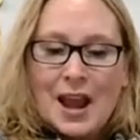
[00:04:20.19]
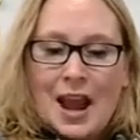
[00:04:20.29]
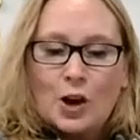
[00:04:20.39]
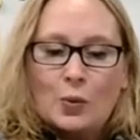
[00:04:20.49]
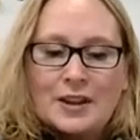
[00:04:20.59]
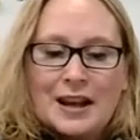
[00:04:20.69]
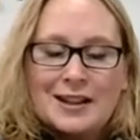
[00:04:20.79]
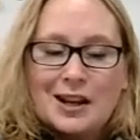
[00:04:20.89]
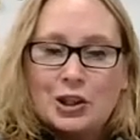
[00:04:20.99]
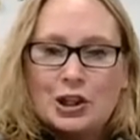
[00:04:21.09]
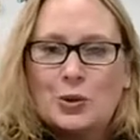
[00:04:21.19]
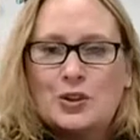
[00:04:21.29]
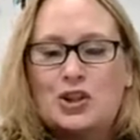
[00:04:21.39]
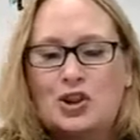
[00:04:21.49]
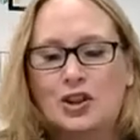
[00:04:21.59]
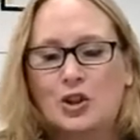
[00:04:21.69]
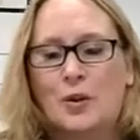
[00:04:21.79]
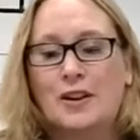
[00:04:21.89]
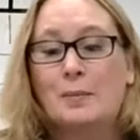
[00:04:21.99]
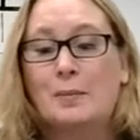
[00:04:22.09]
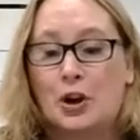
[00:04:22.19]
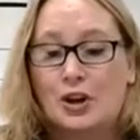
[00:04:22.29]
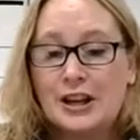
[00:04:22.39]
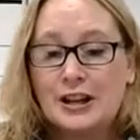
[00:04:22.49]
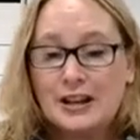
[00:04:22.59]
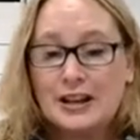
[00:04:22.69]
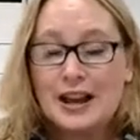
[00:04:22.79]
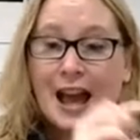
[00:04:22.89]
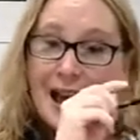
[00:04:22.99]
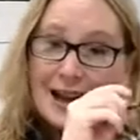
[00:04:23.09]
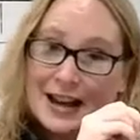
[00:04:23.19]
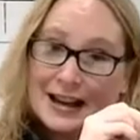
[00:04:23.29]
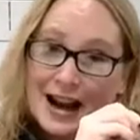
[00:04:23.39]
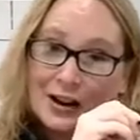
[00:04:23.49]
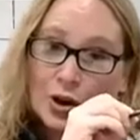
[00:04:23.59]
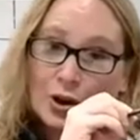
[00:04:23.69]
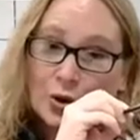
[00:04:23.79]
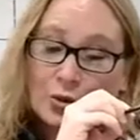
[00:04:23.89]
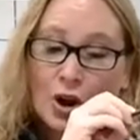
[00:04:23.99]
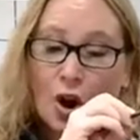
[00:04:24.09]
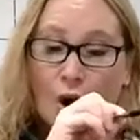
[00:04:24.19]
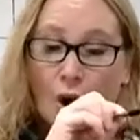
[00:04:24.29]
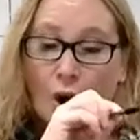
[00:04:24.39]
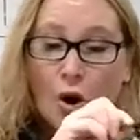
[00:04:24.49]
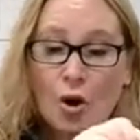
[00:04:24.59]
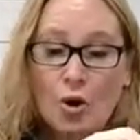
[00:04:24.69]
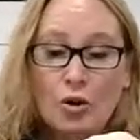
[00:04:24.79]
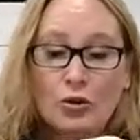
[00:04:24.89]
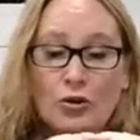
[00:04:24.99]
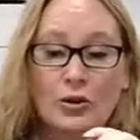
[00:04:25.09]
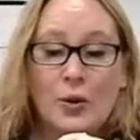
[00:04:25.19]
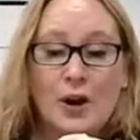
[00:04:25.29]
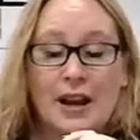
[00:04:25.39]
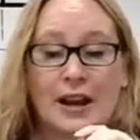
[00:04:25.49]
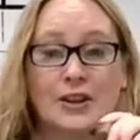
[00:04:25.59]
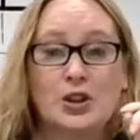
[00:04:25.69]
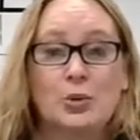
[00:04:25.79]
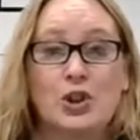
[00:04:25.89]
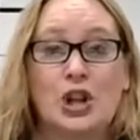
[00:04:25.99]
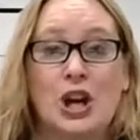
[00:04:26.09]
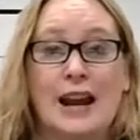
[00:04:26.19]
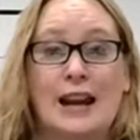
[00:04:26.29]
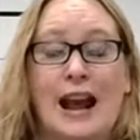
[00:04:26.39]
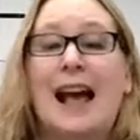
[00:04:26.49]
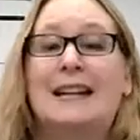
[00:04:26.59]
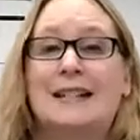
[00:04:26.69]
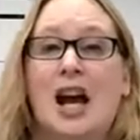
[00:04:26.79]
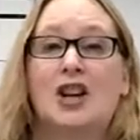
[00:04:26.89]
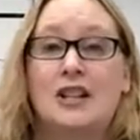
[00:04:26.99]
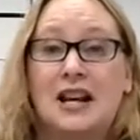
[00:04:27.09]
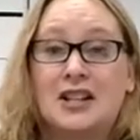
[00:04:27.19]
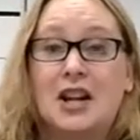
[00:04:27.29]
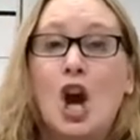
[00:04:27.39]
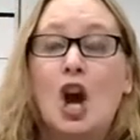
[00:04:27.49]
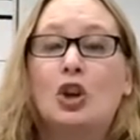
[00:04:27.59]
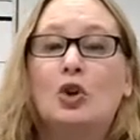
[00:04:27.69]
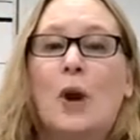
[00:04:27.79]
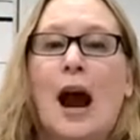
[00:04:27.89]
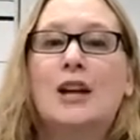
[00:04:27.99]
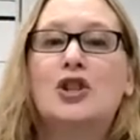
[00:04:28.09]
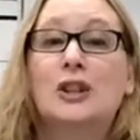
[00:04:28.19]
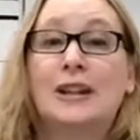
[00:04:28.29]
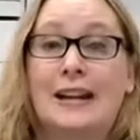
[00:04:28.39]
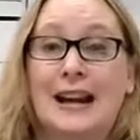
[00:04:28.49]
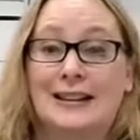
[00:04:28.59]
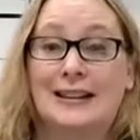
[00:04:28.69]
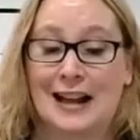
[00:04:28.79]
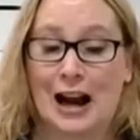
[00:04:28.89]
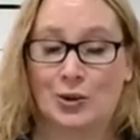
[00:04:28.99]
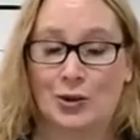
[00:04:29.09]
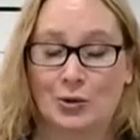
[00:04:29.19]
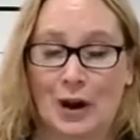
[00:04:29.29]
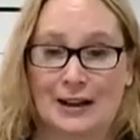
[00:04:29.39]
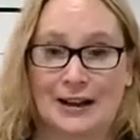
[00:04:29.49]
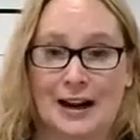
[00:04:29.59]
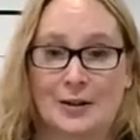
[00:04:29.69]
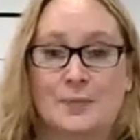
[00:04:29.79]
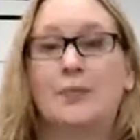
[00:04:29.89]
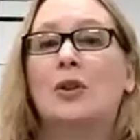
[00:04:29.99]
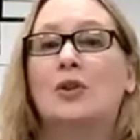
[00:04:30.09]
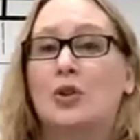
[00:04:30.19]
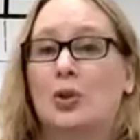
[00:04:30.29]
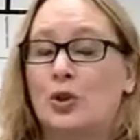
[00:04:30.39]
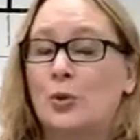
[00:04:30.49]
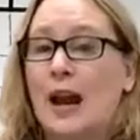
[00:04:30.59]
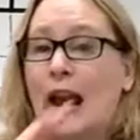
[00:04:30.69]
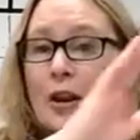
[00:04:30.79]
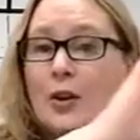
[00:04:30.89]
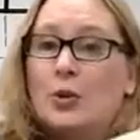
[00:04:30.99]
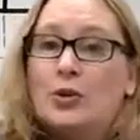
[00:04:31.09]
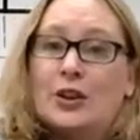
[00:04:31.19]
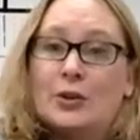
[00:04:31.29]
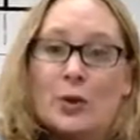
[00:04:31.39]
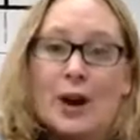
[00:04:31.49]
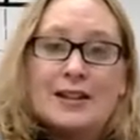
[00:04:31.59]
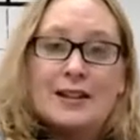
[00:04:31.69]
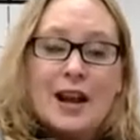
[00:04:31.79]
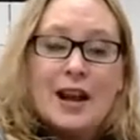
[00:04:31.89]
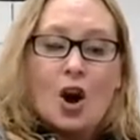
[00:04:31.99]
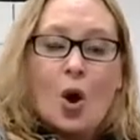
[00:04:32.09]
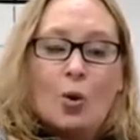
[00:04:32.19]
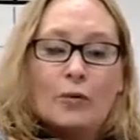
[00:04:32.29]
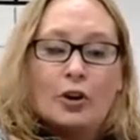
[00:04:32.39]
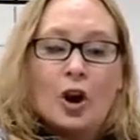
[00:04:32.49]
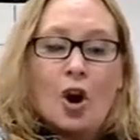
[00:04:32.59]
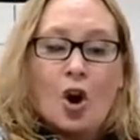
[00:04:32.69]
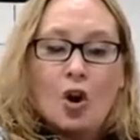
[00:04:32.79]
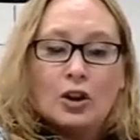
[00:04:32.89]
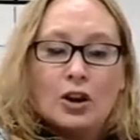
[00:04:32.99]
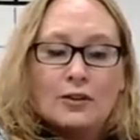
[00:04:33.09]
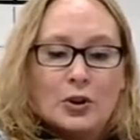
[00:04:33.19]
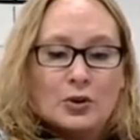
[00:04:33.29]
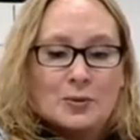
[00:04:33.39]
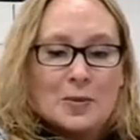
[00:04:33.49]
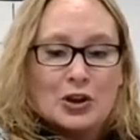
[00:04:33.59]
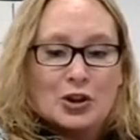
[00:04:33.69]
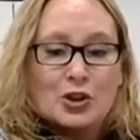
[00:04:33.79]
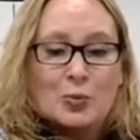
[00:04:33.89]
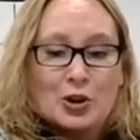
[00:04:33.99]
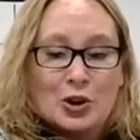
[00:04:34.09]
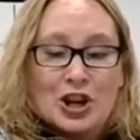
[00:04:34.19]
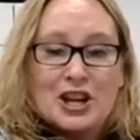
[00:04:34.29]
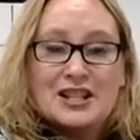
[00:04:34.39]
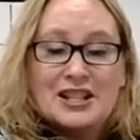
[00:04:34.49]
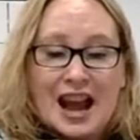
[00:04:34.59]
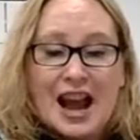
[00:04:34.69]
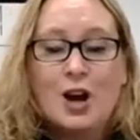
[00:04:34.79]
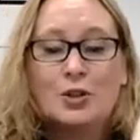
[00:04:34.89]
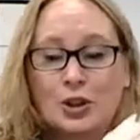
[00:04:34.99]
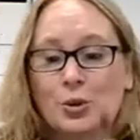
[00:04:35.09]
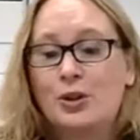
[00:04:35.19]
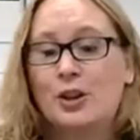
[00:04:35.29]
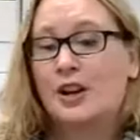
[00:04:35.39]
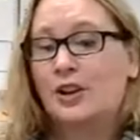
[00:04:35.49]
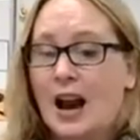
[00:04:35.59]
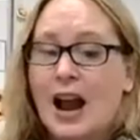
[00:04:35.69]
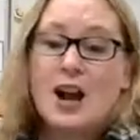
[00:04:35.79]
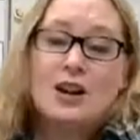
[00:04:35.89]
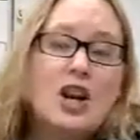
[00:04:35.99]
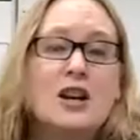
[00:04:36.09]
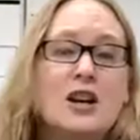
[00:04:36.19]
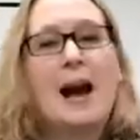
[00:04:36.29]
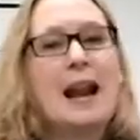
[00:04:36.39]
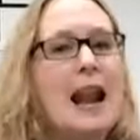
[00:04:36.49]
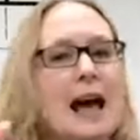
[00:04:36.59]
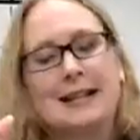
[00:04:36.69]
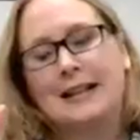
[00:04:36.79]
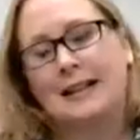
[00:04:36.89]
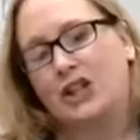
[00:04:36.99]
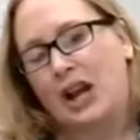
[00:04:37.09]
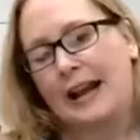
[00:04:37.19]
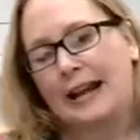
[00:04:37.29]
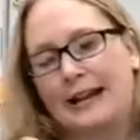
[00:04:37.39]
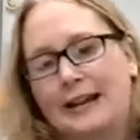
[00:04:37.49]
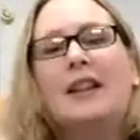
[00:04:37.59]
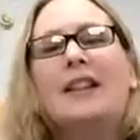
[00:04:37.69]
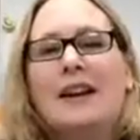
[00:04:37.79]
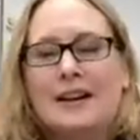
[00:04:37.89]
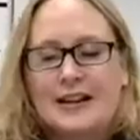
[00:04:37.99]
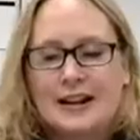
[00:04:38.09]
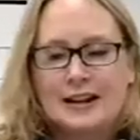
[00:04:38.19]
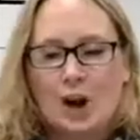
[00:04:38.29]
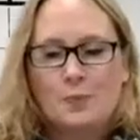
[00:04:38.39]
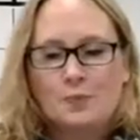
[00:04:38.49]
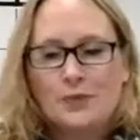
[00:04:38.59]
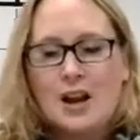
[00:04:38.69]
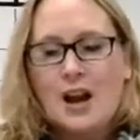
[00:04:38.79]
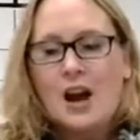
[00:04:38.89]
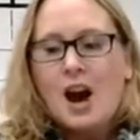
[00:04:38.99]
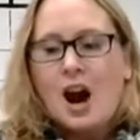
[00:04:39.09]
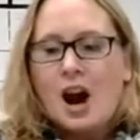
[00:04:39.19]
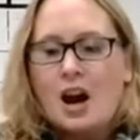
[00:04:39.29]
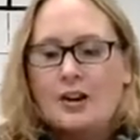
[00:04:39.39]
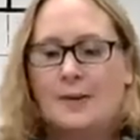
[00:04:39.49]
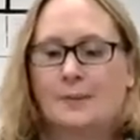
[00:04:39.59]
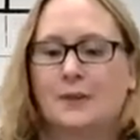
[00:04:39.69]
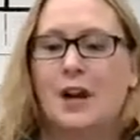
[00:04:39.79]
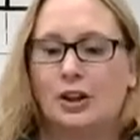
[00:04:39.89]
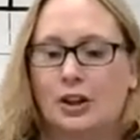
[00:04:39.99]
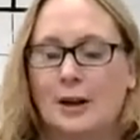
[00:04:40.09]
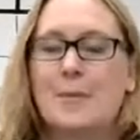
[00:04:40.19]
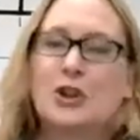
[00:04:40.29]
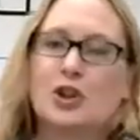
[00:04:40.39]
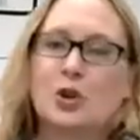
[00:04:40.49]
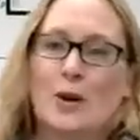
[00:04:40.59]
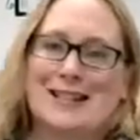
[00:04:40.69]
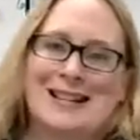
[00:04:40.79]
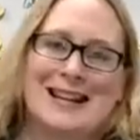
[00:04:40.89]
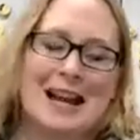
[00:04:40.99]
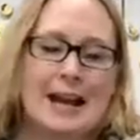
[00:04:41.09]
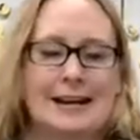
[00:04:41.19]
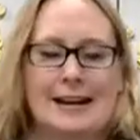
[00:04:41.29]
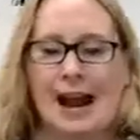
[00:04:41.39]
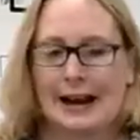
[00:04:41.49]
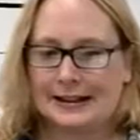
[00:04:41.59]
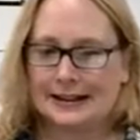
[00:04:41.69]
And what that tells you, so it starts with burnin', and that arrow goes all the way to Jane. And it tells us gradually get louder right there. So do an arrow to the right over all of those measures, burning down to the ground. Goodbye, Liza Jane. There you go. All right. Look at measure 29.